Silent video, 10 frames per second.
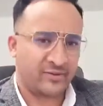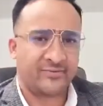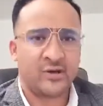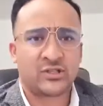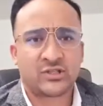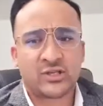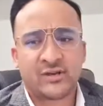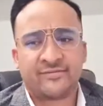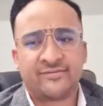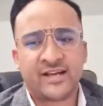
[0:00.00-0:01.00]
first
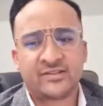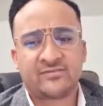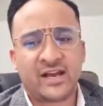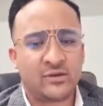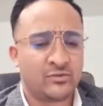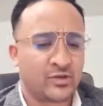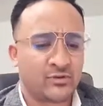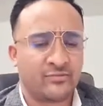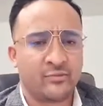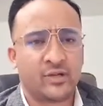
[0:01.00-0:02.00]
face value, sort
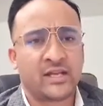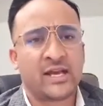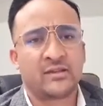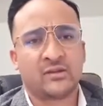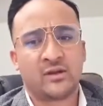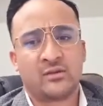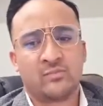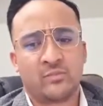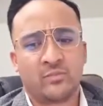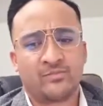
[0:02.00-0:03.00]
of looking at the
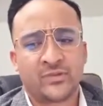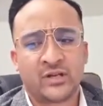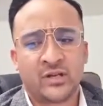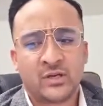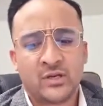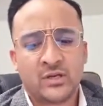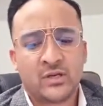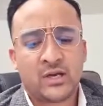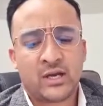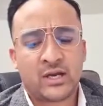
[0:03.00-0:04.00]

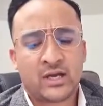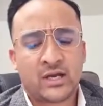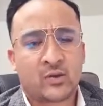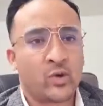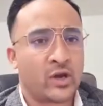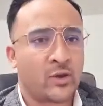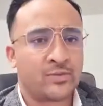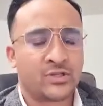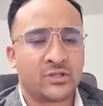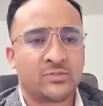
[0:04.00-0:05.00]
a quick
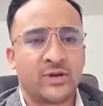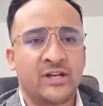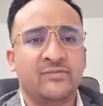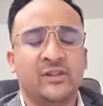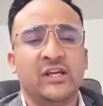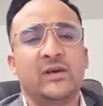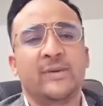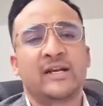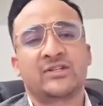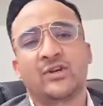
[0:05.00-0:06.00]
option. But if you think
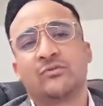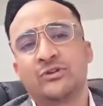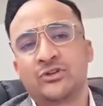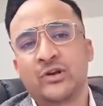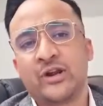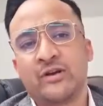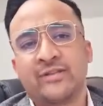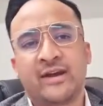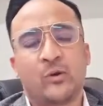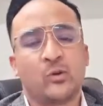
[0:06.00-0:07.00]
about certain regional area
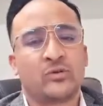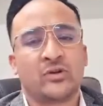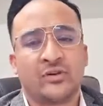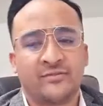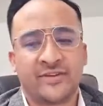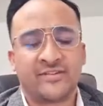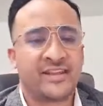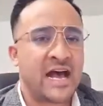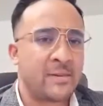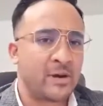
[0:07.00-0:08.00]
that also offers
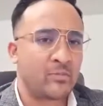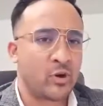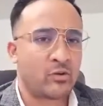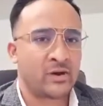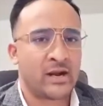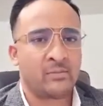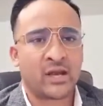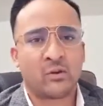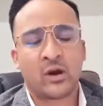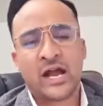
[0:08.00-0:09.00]
DAMA program,
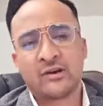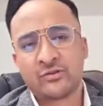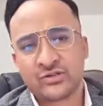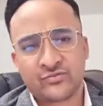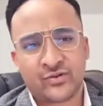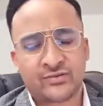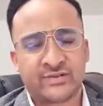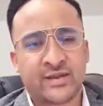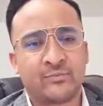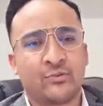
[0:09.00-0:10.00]
like Orana region, for
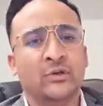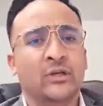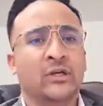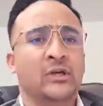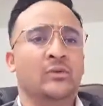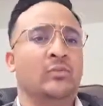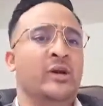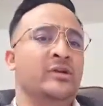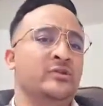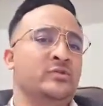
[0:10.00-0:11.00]
example,
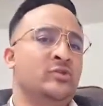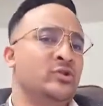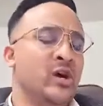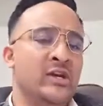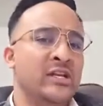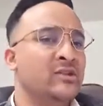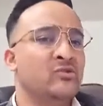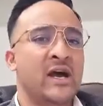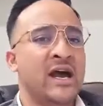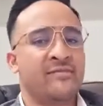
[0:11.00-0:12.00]
where you don't need
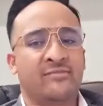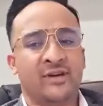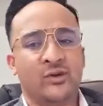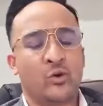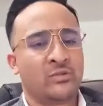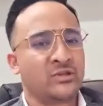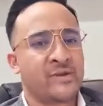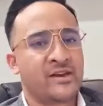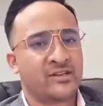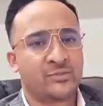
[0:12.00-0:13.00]
to have enormous
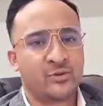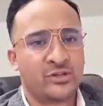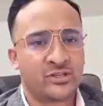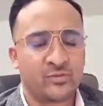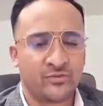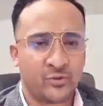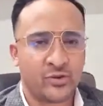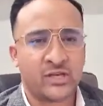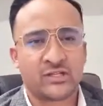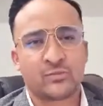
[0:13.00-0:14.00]
amount of experience before
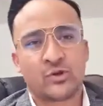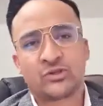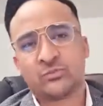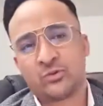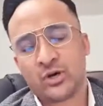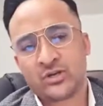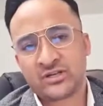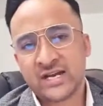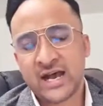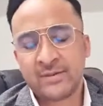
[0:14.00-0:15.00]
you get sponsored on the
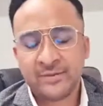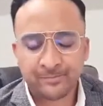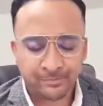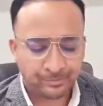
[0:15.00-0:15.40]
DAMA.